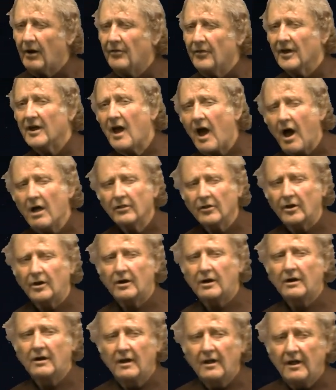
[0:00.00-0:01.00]
the
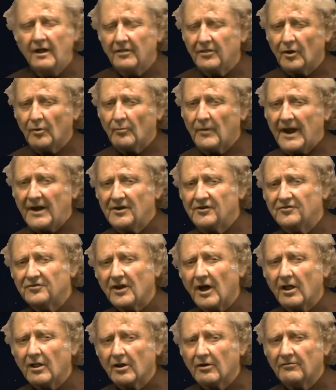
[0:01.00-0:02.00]
color, the reddish
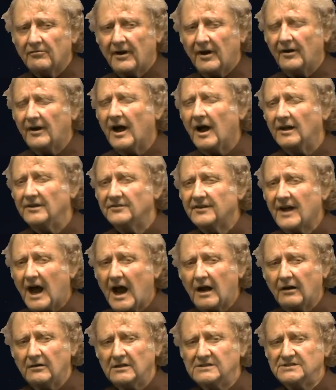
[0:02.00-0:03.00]
color of
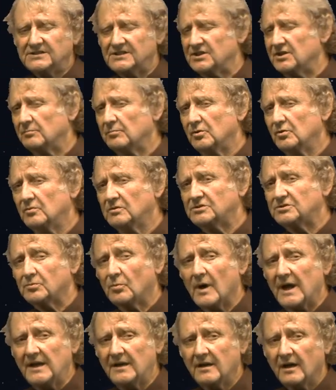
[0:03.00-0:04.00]
Antares and the
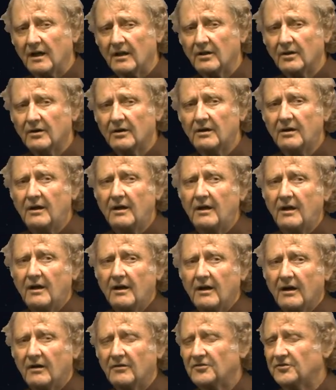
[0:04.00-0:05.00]
bluish-white color
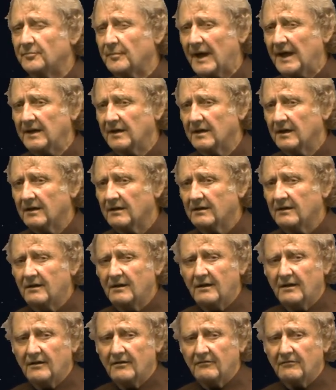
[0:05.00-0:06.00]
of Spica.
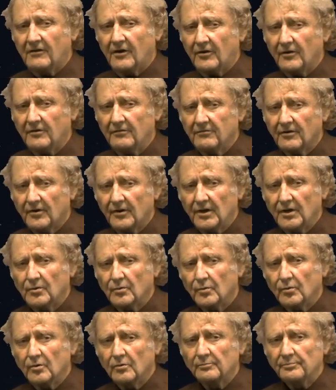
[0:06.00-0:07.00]
Very, very
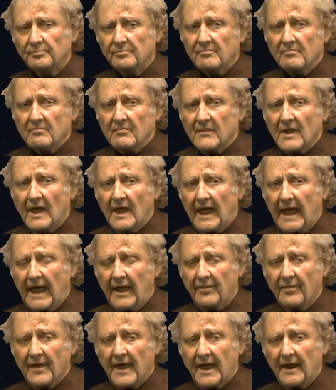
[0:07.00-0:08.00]
cool.
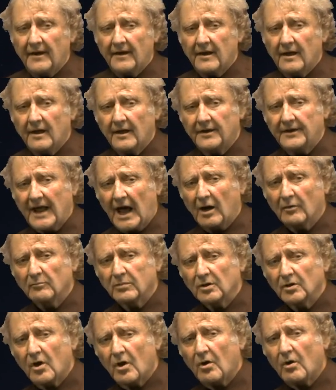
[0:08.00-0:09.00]
And then down
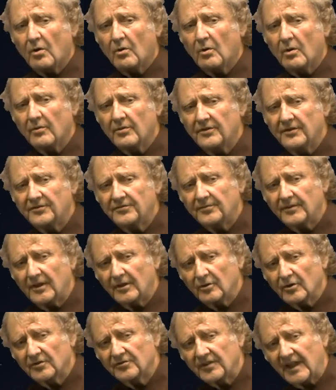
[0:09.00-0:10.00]
below, this that
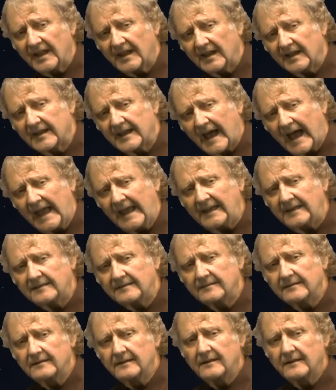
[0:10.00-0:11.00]
looks like a
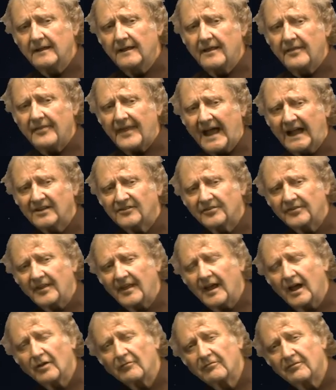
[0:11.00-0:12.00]
kite, that's
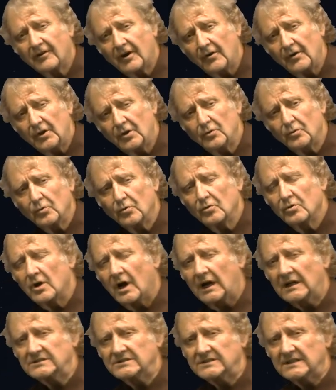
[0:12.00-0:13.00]
a very cool
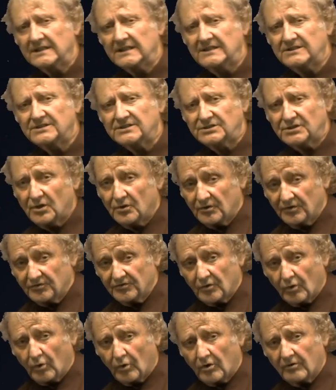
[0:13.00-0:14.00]
constellation known as
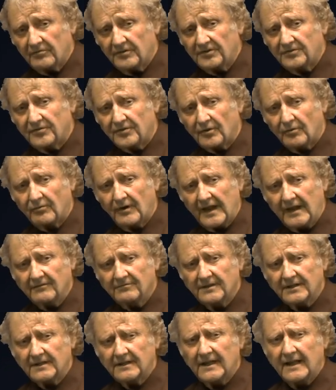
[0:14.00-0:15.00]
Corvus, the
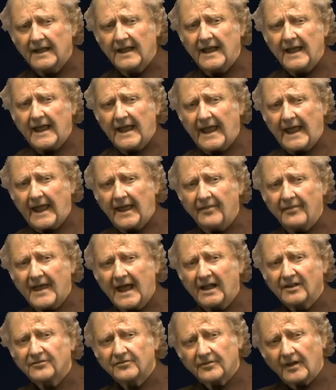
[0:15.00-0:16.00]
Raven. And
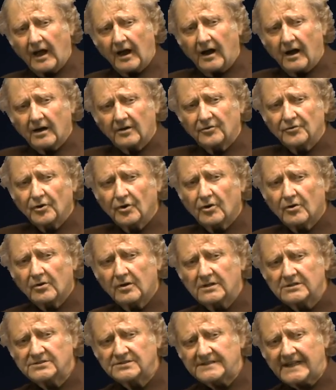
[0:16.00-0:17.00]
that's
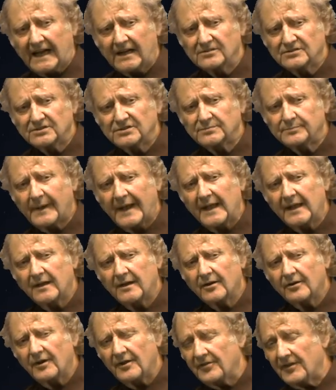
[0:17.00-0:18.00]
Arcturus down to
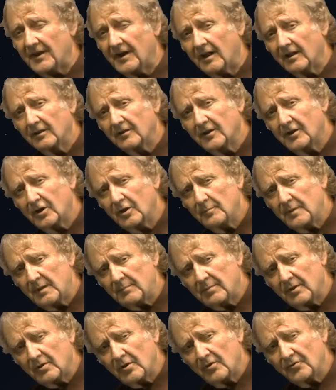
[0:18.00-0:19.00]
Spica, and then a little bit
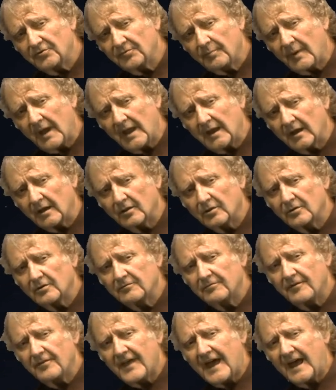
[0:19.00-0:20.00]
below Spica, look
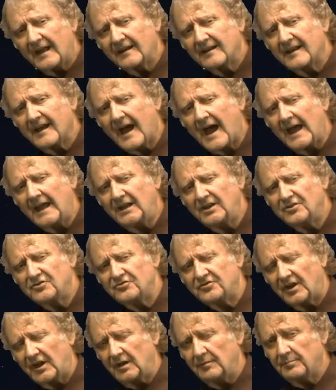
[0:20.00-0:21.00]
for that kite
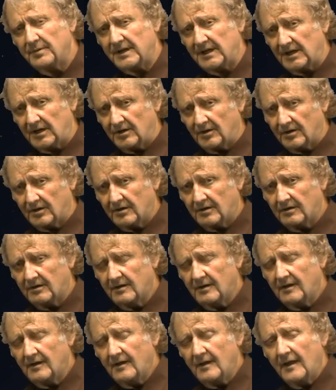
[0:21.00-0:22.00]
shape here.
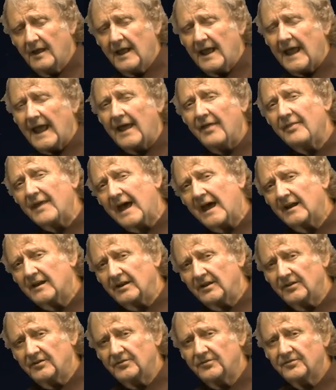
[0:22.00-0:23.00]
And that
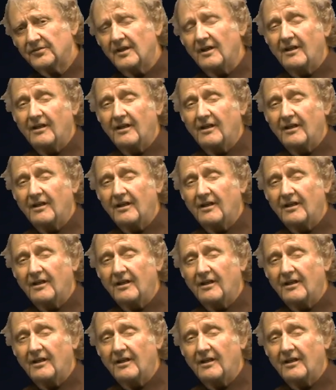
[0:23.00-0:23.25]
is,